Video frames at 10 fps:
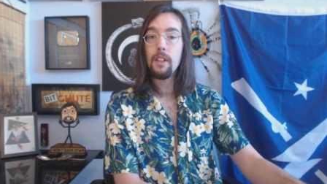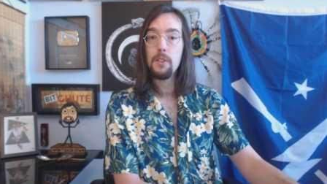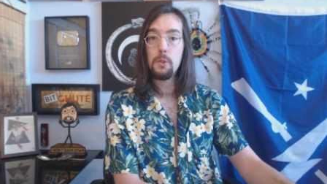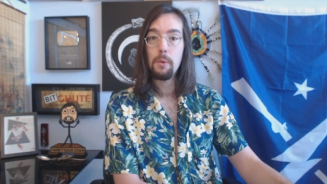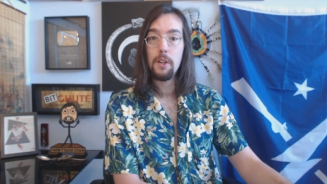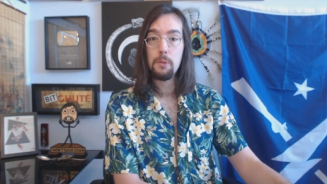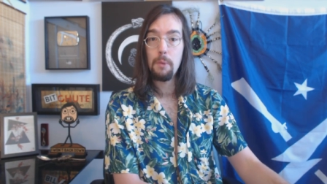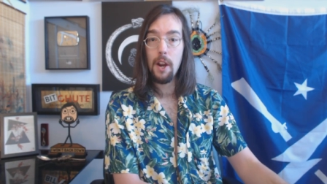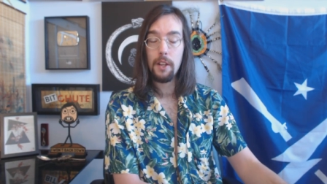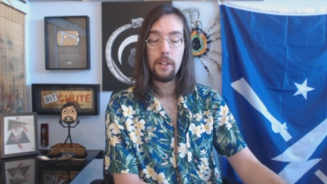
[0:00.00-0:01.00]
and this is what it's
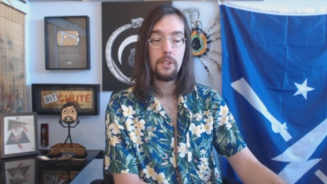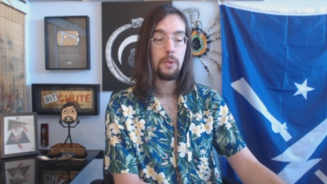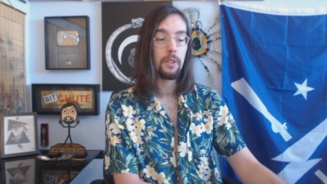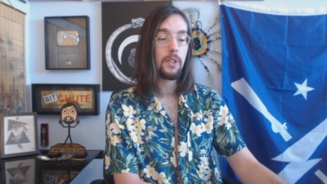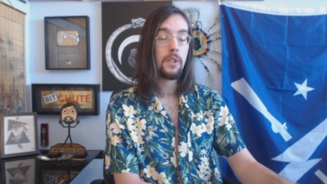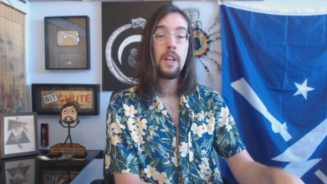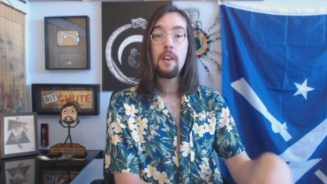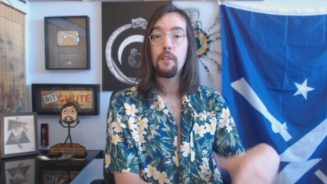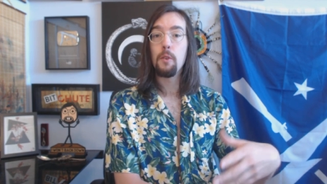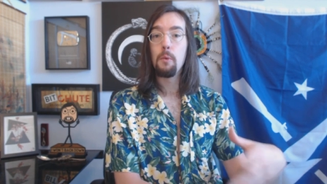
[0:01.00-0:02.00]
marketed to at least
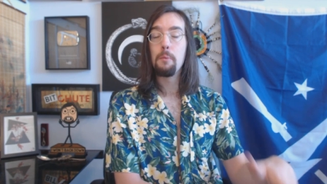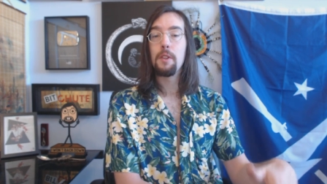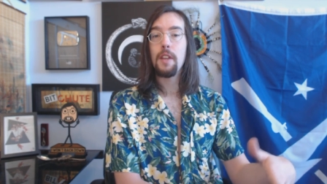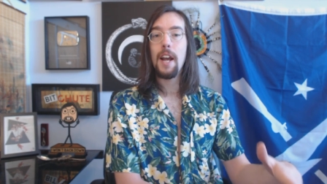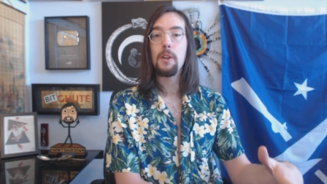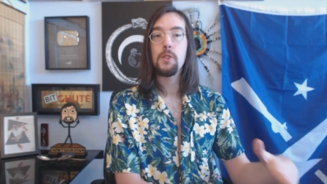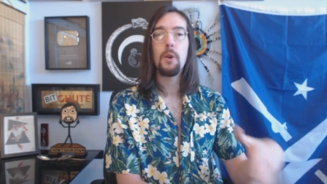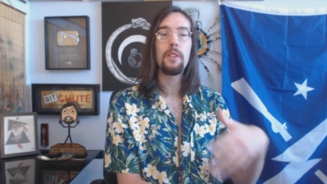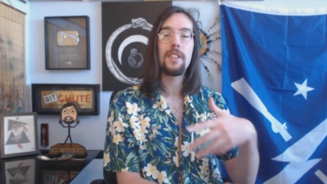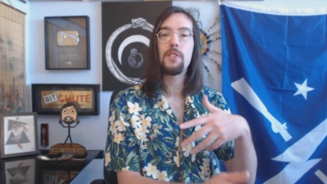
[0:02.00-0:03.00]
for the woman of the
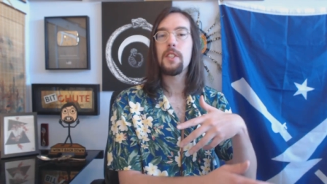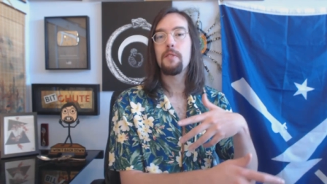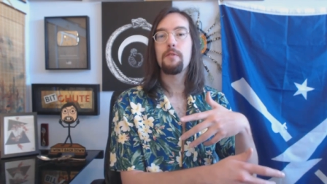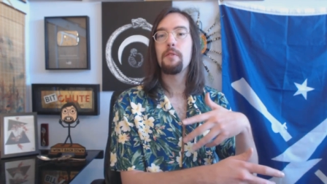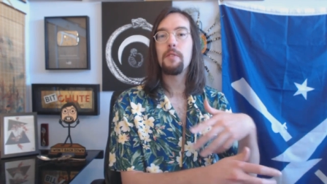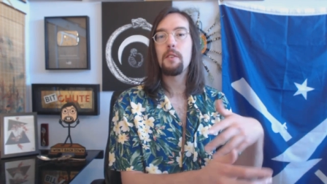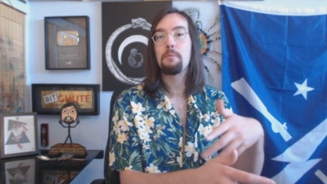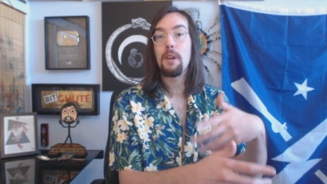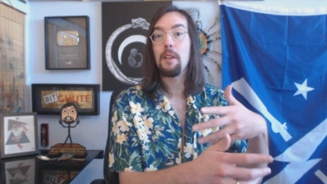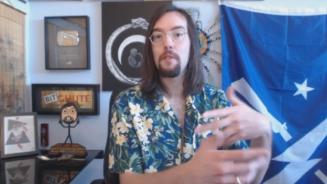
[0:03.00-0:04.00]
household and she you know,
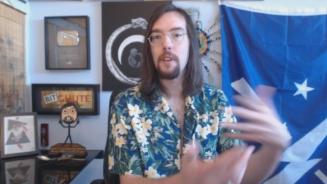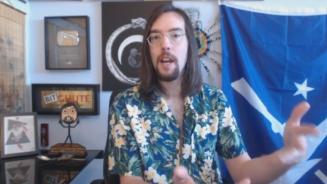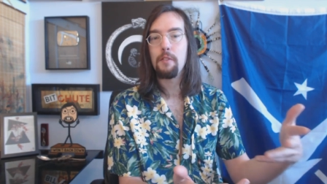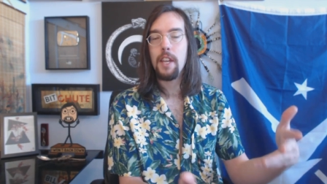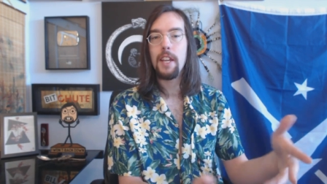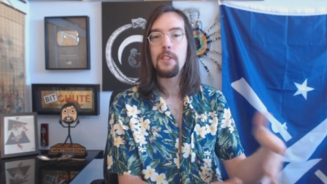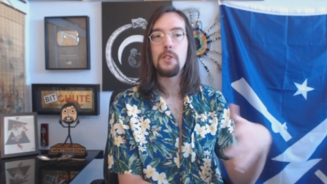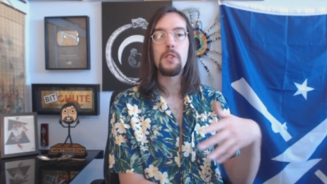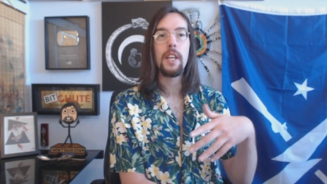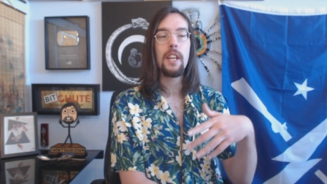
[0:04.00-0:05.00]
probably five kids
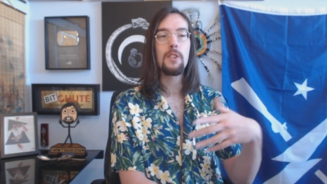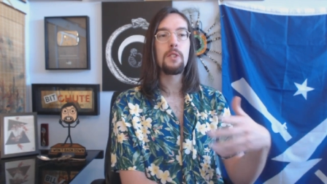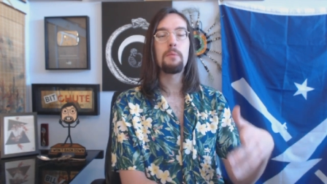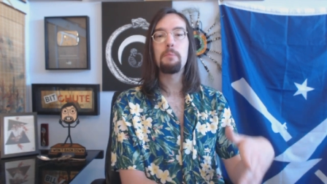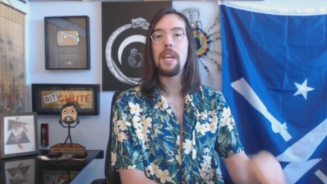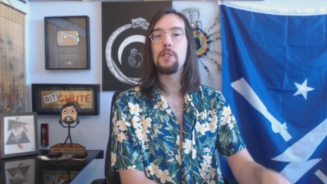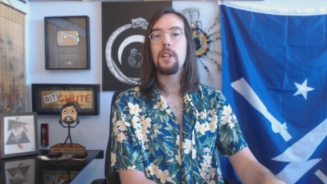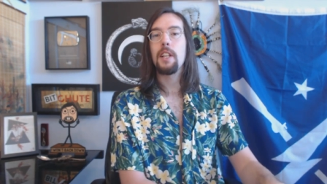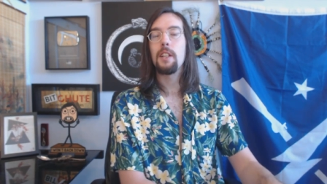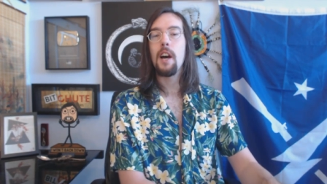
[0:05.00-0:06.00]
it's like here's
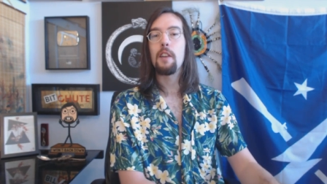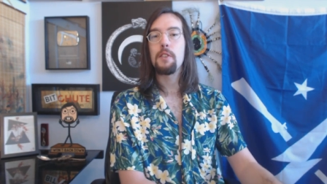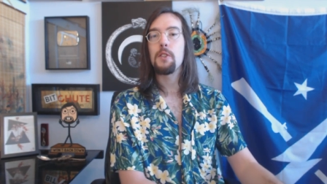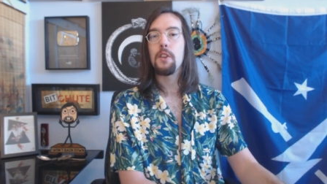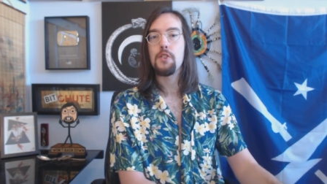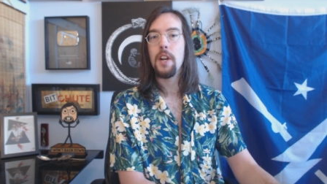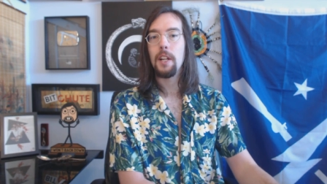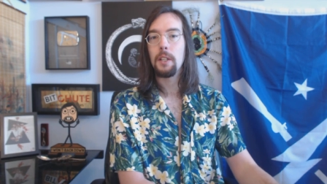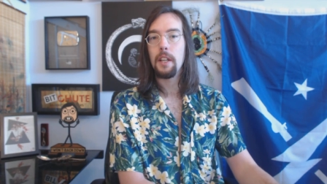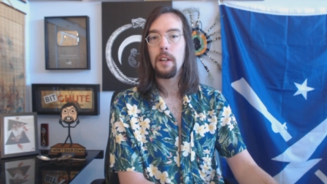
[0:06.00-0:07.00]
basically a lot of it's on
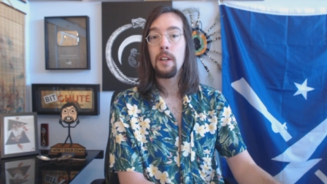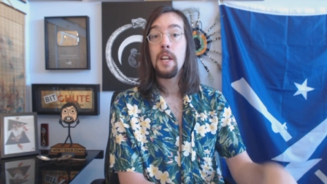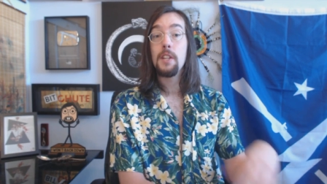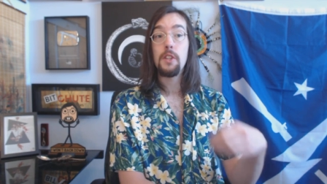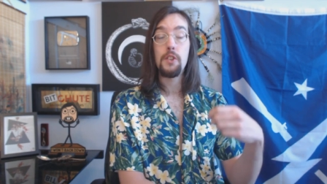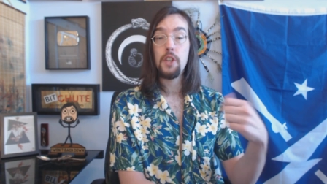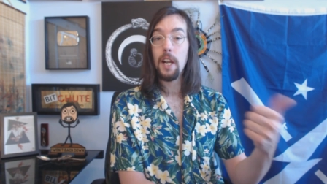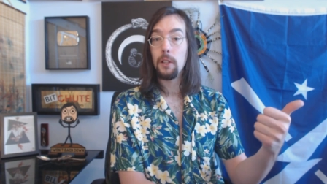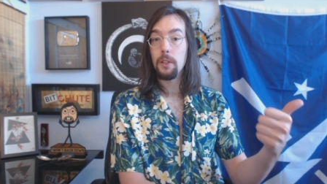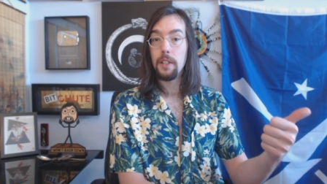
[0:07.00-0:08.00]
child care. it's on
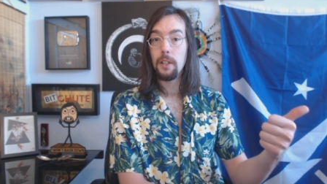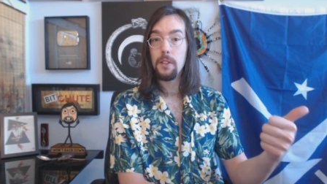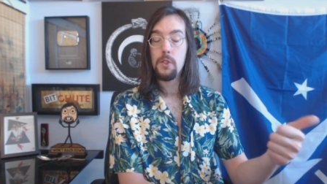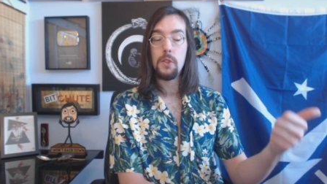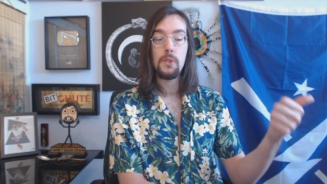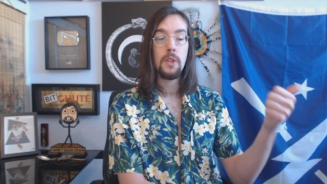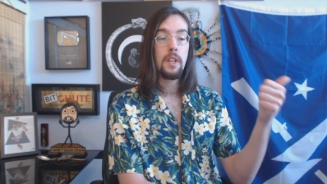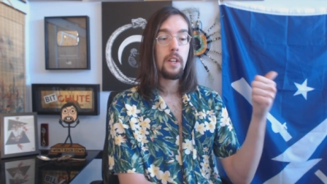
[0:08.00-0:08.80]
childhood illnesses